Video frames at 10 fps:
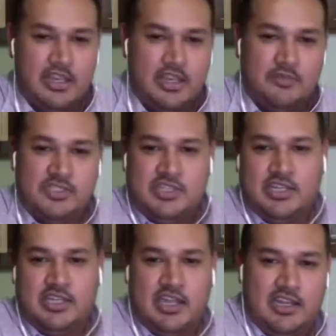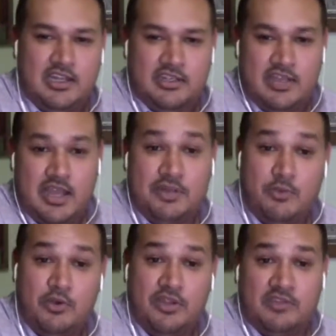And I'm just going to
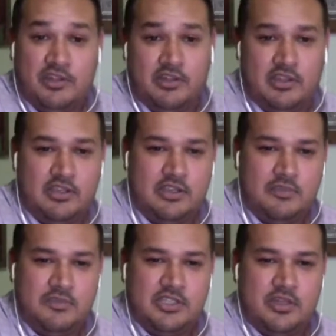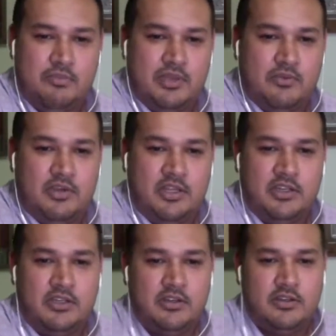won't even look. I'm just going to pick
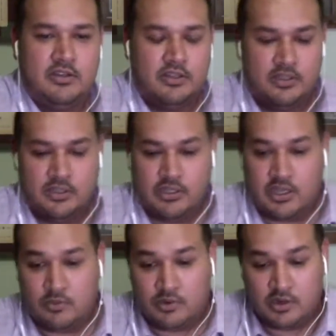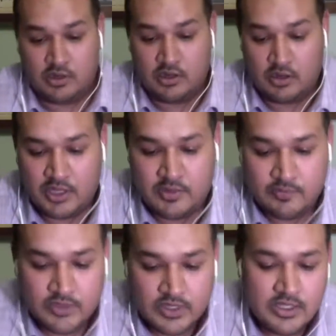one. And we're going to go with
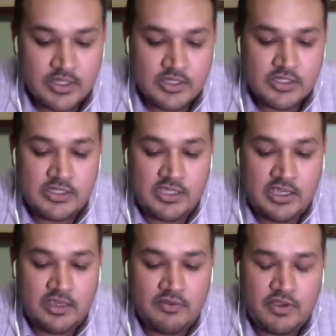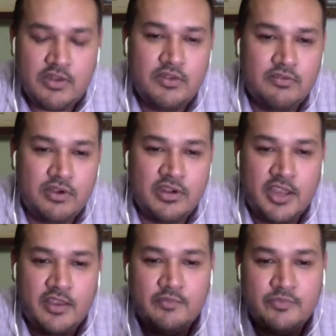Steve
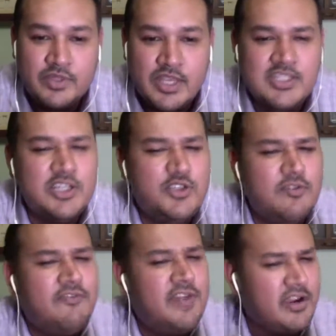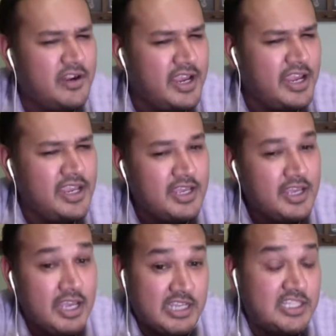Duvernay. Is it Duvernay?
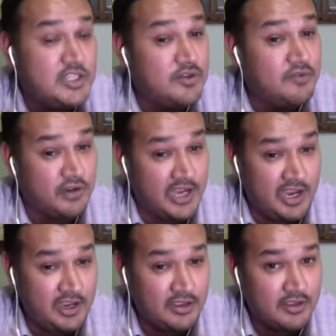Is it Duvernay?